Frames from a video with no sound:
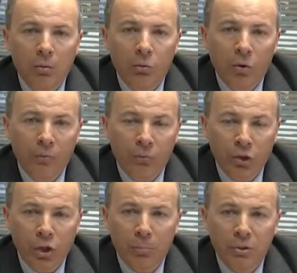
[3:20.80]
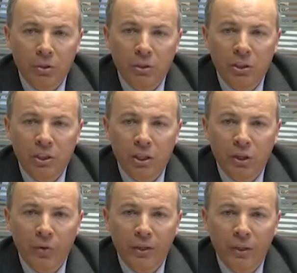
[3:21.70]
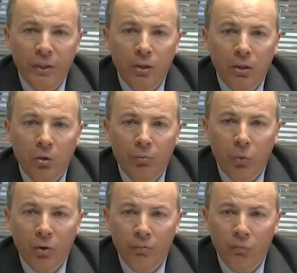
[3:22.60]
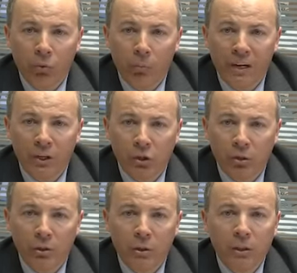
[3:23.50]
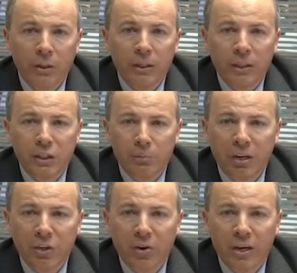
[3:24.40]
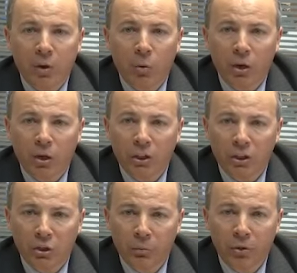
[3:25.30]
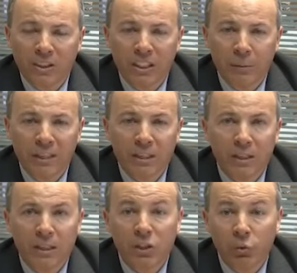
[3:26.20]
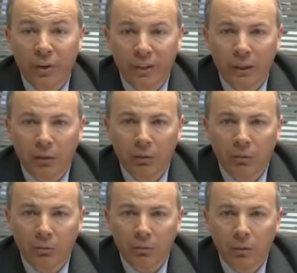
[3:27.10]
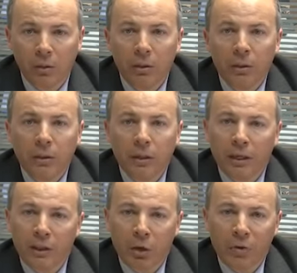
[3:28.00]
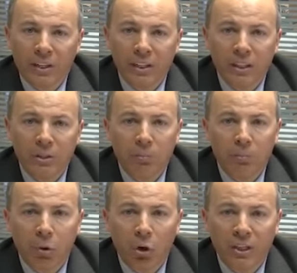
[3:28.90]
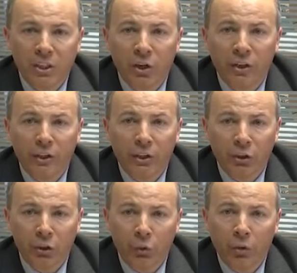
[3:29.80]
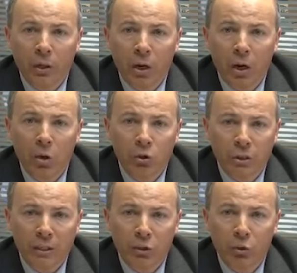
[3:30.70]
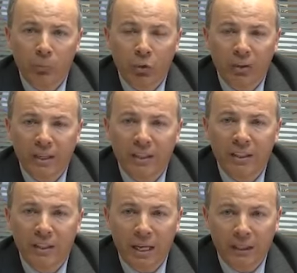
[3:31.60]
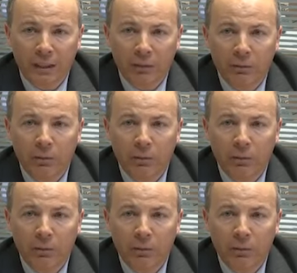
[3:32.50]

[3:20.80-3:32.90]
For InfoJobs, the security of our information, especially our customers' CVs, is critical. Enterasys policy architecture allows us to protect this data.